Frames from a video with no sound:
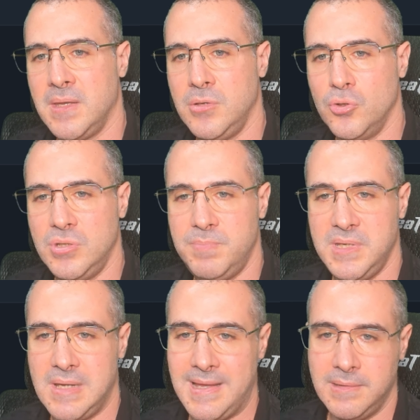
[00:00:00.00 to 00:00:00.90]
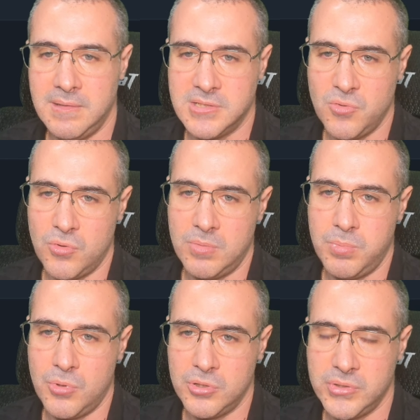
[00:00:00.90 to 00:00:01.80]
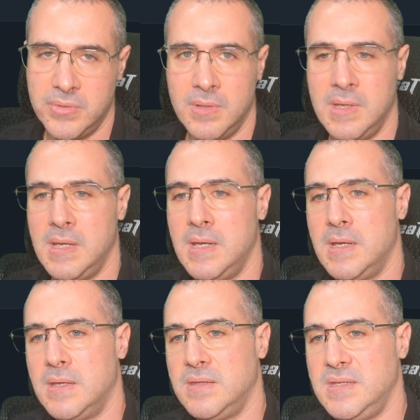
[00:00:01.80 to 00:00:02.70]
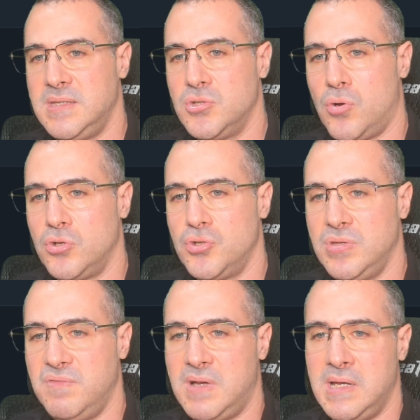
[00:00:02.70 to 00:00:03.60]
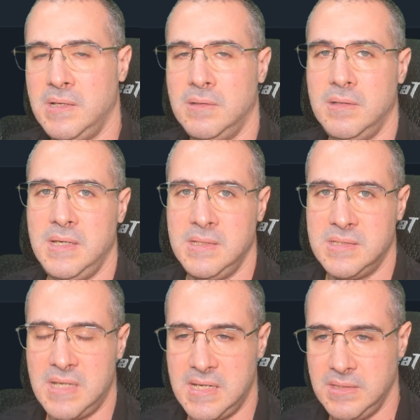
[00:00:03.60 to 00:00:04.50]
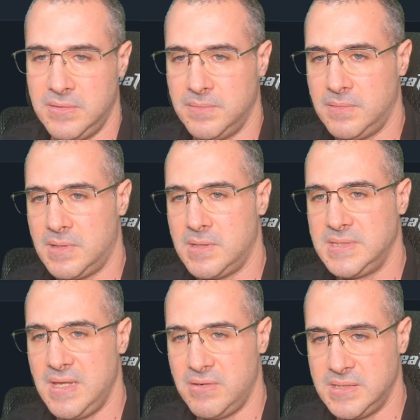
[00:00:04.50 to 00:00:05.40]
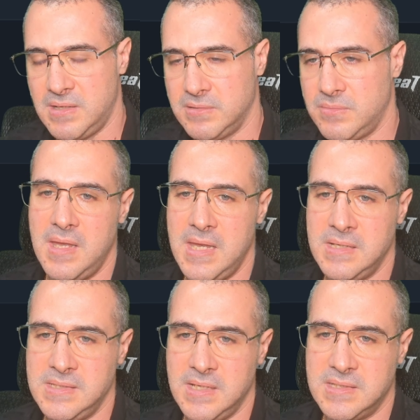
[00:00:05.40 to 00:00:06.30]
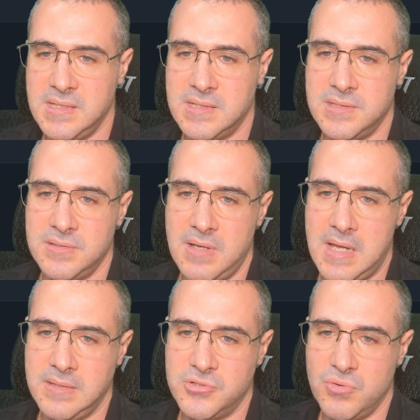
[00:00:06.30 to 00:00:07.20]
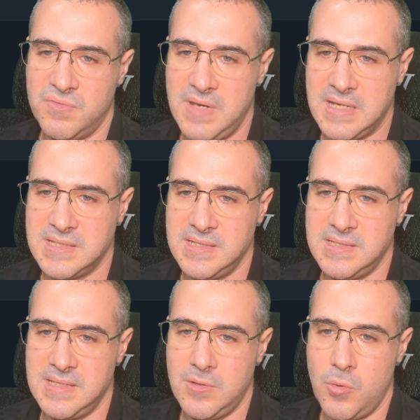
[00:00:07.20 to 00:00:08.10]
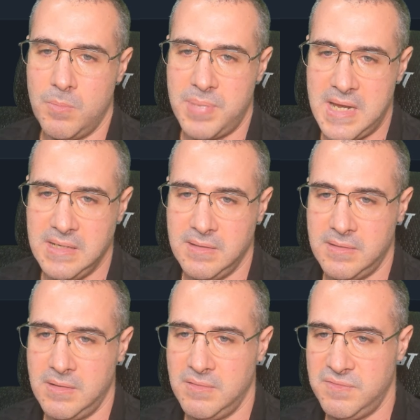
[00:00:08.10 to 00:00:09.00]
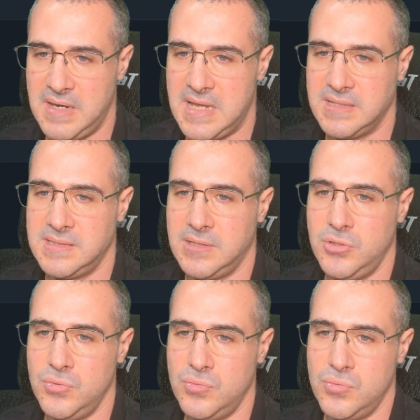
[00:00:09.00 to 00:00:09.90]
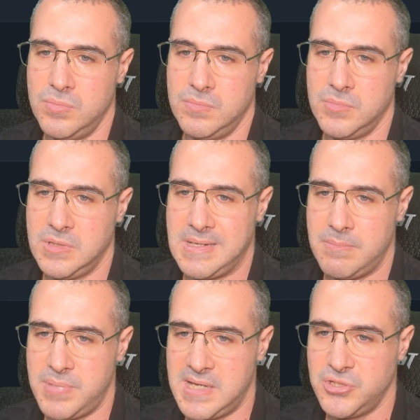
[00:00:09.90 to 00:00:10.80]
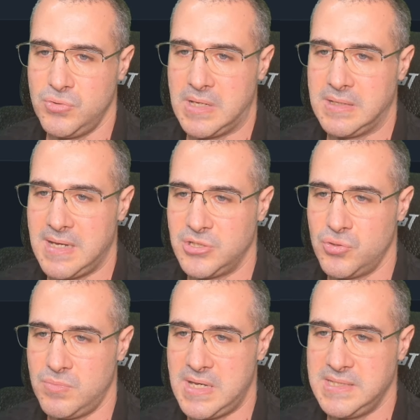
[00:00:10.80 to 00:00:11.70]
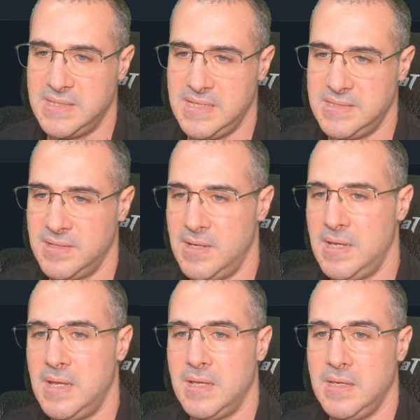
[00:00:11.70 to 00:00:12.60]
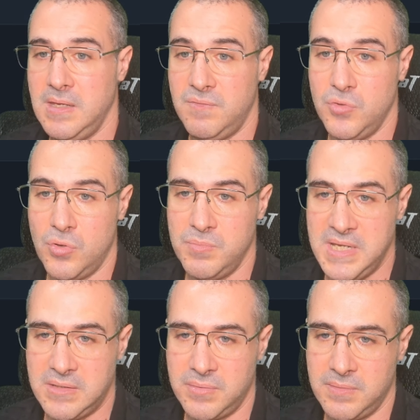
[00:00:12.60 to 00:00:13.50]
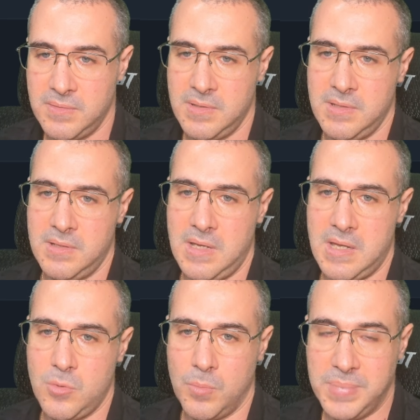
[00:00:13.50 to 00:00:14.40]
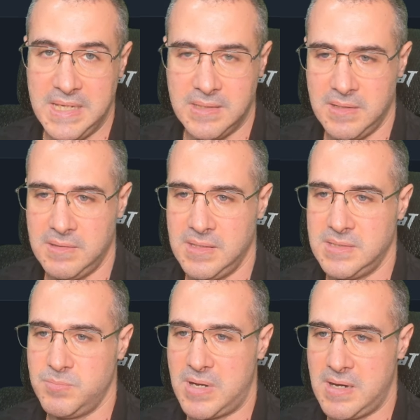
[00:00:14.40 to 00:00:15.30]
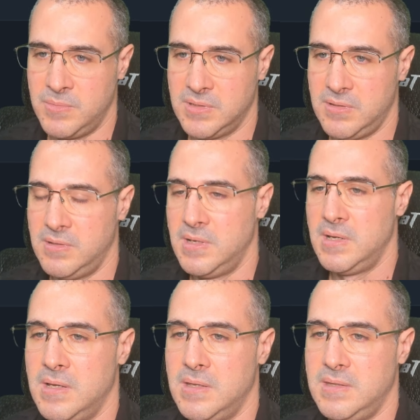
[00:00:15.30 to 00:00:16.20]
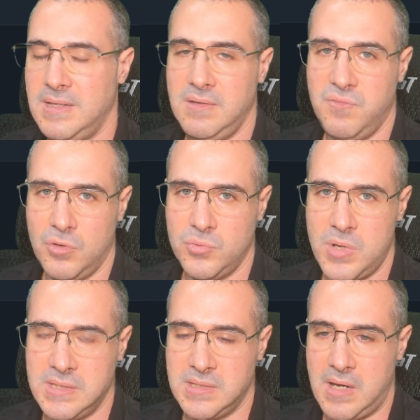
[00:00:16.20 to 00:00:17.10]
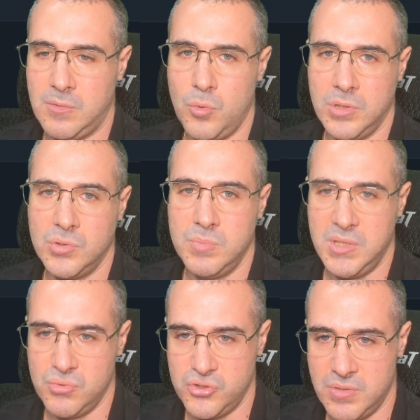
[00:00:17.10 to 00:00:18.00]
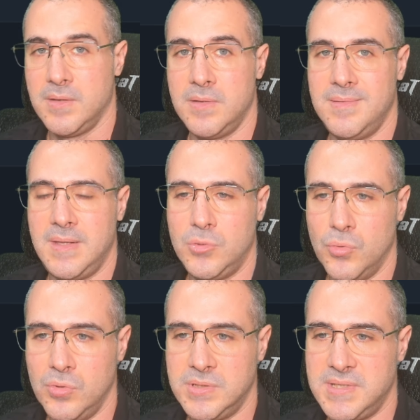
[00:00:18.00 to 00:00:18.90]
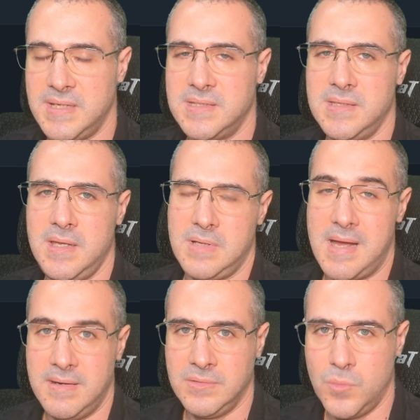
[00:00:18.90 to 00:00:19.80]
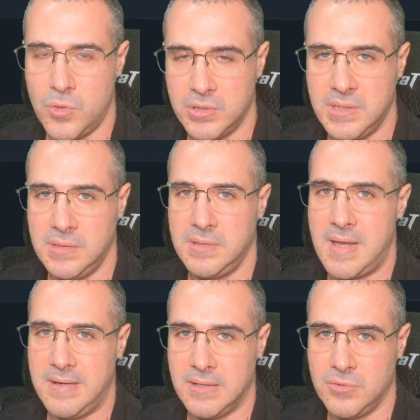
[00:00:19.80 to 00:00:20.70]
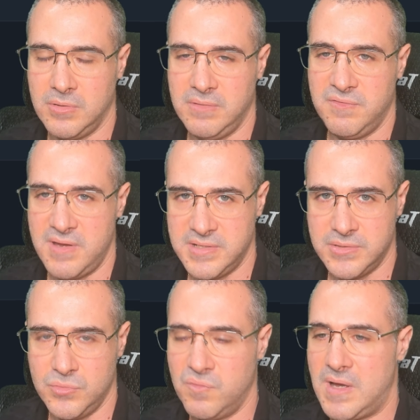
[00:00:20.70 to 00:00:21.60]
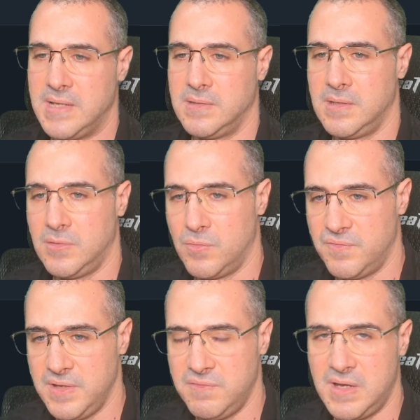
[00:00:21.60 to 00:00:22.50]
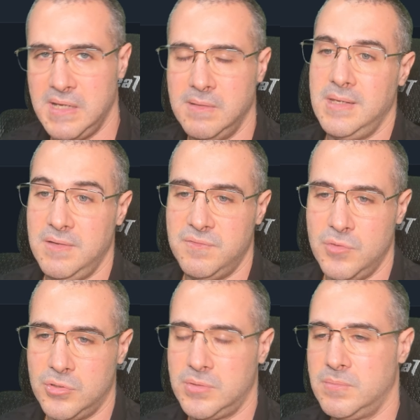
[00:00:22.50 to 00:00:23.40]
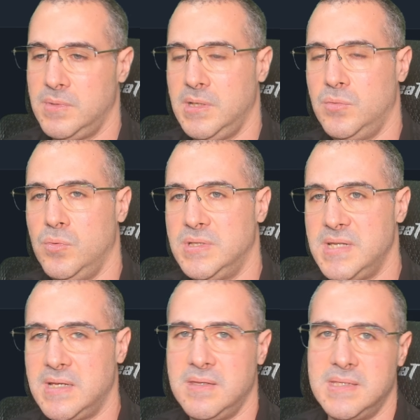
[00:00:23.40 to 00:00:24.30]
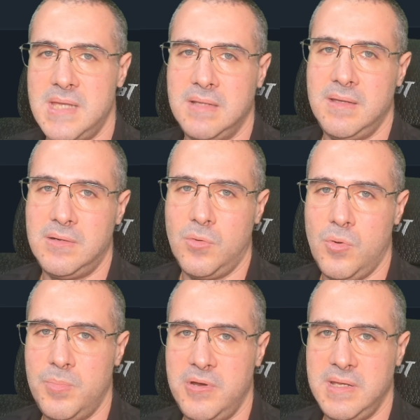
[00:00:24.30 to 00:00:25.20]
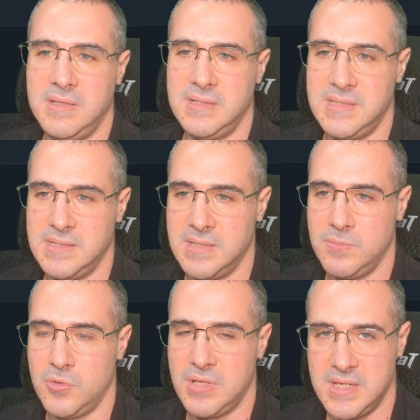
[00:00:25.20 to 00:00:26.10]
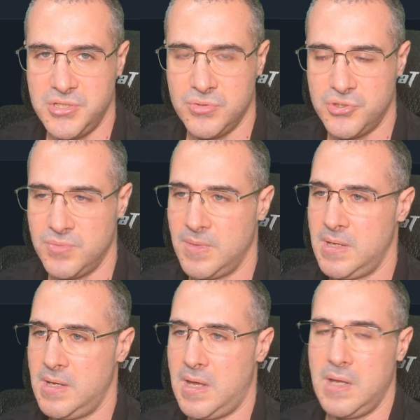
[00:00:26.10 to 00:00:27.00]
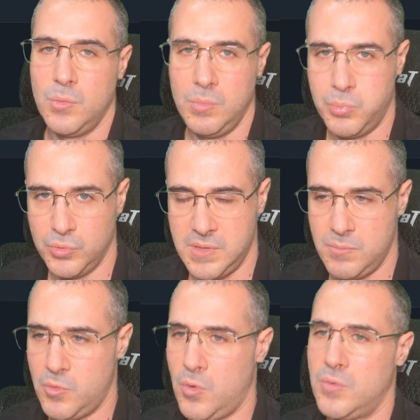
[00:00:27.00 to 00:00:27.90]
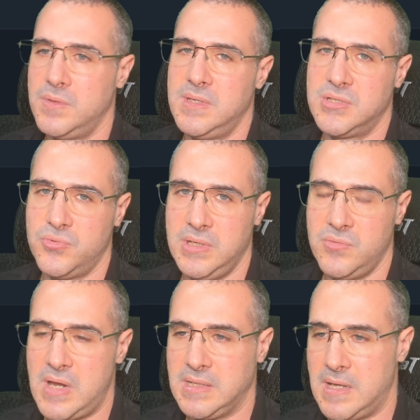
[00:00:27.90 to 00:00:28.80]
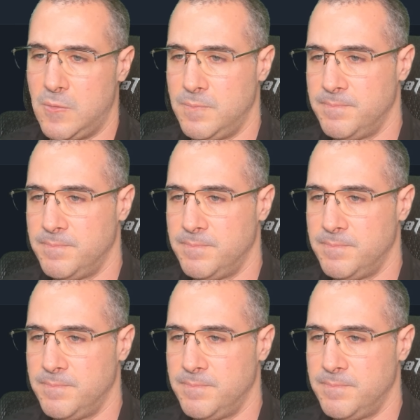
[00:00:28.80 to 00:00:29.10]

UDP_port. This is also defined inside Sierra Chart, and CXX_flags. This is the compiler flags that you can pass. You can customize this. If you omit completely this parameter, the default ones are going to be used. The tool checks the current working directory first to find the config file. If not, it will check the standard operating system locations. I will put them on the screen right now.